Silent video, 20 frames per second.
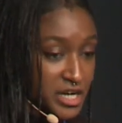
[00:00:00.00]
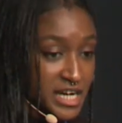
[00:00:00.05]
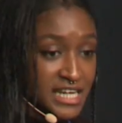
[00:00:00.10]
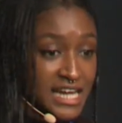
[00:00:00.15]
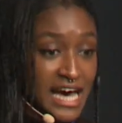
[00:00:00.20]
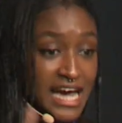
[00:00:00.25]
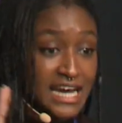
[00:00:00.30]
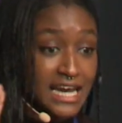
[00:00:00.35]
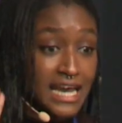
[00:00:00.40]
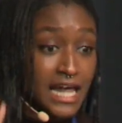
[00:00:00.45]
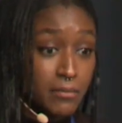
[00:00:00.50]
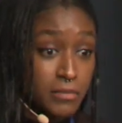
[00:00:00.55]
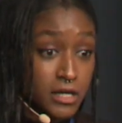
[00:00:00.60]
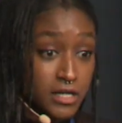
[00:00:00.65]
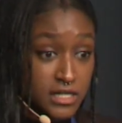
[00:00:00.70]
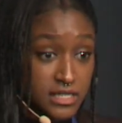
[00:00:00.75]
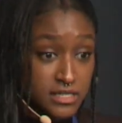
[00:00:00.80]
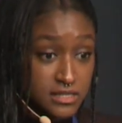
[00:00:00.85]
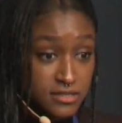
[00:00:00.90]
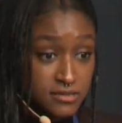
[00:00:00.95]
and I label
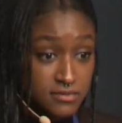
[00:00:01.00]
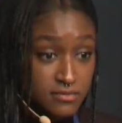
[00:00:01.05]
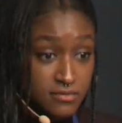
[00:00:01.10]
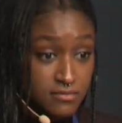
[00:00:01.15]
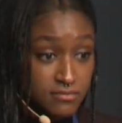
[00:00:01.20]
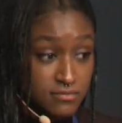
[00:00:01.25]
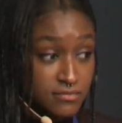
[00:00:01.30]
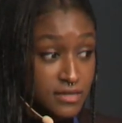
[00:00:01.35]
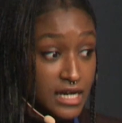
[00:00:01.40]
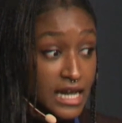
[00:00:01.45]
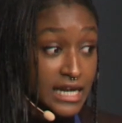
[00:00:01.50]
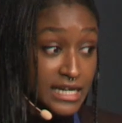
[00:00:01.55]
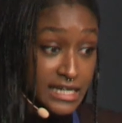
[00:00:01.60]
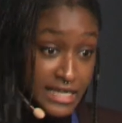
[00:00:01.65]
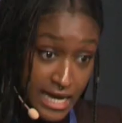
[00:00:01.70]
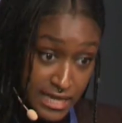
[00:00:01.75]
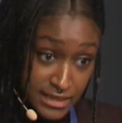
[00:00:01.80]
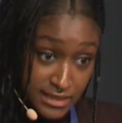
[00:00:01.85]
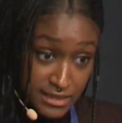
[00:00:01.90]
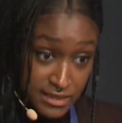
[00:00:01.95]
it
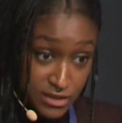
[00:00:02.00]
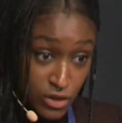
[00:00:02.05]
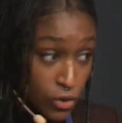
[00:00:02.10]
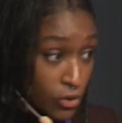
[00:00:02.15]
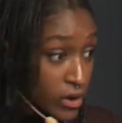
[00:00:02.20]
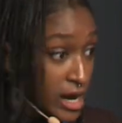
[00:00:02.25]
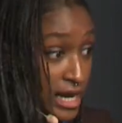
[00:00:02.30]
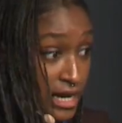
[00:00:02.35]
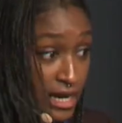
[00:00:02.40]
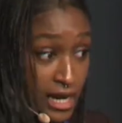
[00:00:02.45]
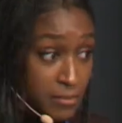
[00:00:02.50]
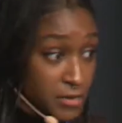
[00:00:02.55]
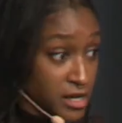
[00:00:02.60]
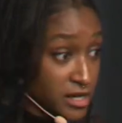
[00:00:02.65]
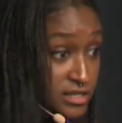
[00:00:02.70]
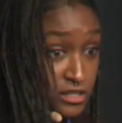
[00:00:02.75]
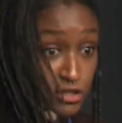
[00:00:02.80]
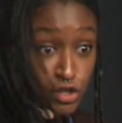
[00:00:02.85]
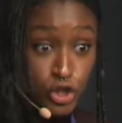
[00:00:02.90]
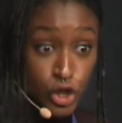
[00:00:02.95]
yes, or I label
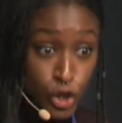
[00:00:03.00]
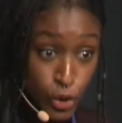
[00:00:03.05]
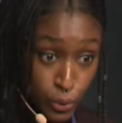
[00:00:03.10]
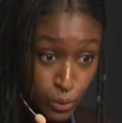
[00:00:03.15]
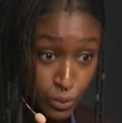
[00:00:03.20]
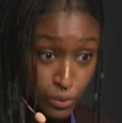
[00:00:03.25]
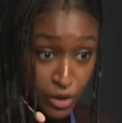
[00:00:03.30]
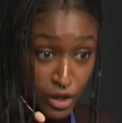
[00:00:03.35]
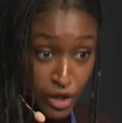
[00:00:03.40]
it no.